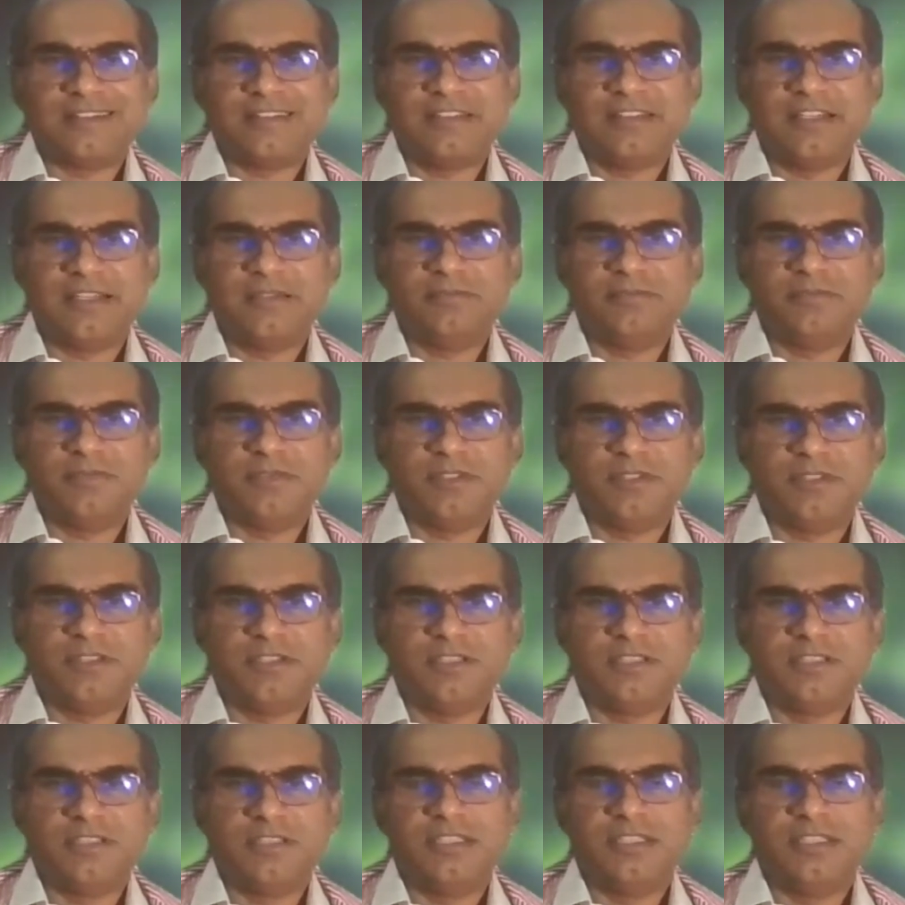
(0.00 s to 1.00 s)
same.
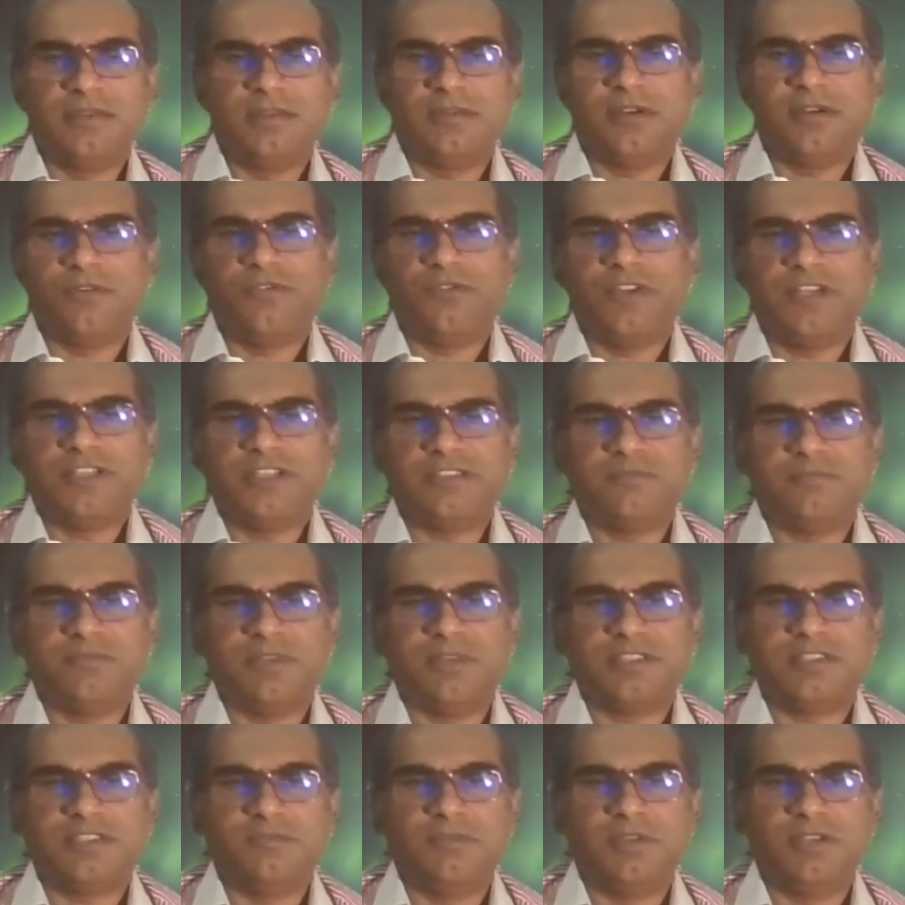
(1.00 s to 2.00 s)
The offense
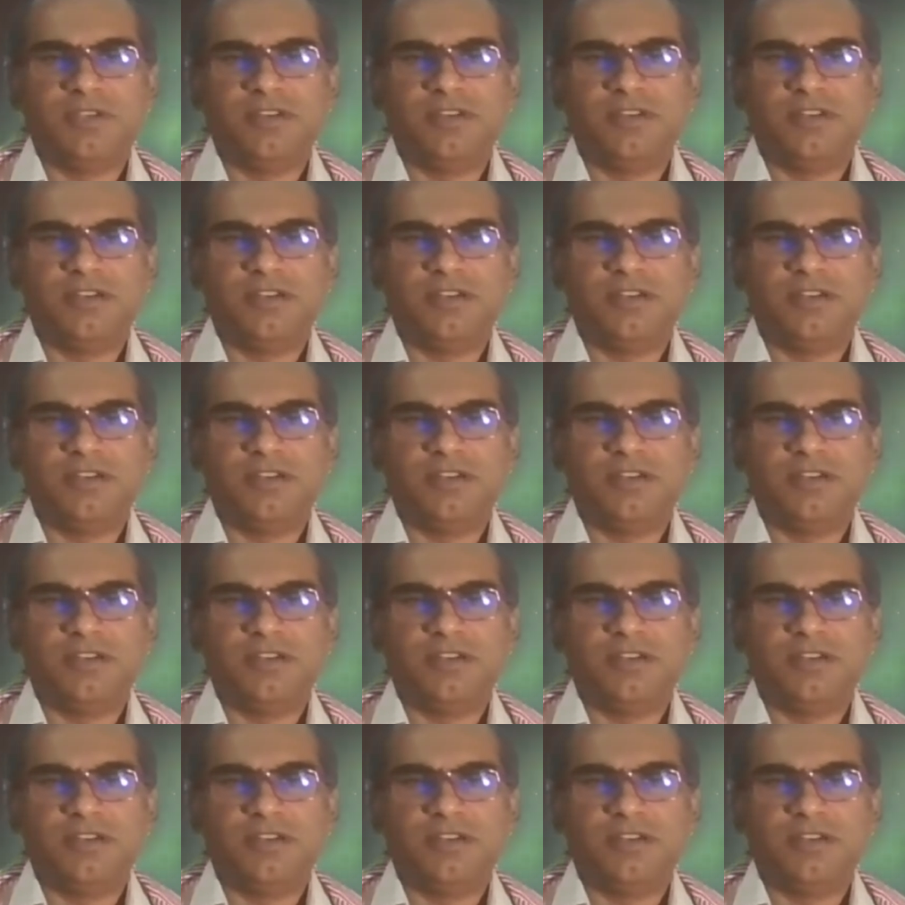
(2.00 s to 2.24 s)
must be